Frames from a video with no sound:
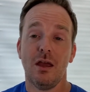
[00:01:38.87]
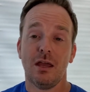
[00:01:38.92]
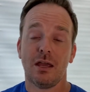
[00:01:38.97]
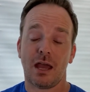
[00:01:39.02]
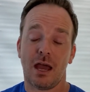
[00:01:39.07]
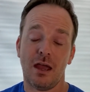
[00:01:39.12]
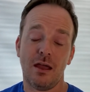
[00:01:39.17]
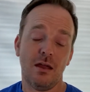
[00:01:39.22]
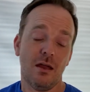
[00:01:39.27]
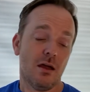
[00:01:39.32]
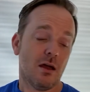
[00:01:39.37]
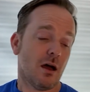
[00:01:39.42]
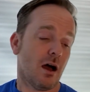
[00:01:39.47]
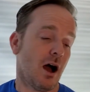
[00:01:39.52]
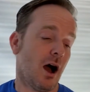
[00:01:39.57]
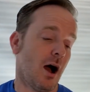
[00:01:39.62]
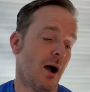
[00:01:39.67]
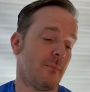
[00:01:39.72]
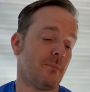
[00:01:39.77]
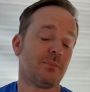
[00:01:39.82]
Okay.
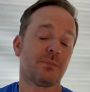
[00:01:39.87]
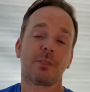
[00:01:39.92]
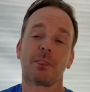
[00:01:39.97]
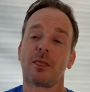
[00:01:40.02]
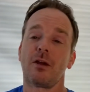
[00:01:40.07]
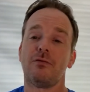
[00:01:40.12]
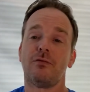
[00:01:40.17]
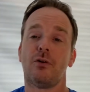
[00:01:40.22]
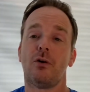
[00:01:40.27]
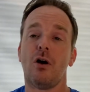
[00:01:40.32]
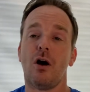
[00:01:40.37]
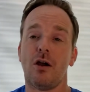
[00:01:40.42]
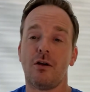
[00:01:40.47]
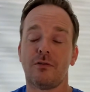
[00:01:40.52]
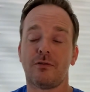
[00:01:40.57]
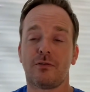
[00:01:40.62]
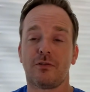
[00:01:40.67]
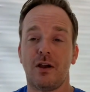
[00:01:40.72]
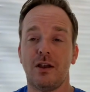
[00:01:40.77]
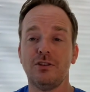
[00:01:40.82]
Um, for our
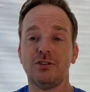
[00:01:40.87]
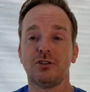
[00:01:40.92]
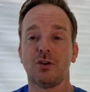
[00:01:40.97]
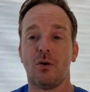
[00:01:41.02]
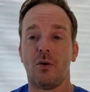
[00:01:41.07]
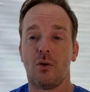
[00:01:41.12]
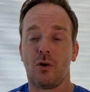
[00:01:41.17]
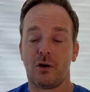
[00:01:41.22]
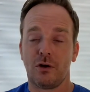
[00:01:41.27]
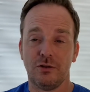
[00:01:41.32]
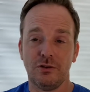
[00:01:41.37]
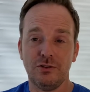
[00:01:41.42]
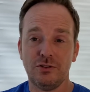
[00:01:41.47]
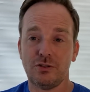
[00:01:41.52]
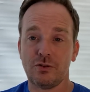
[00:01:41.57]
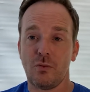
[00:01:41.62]
French horns,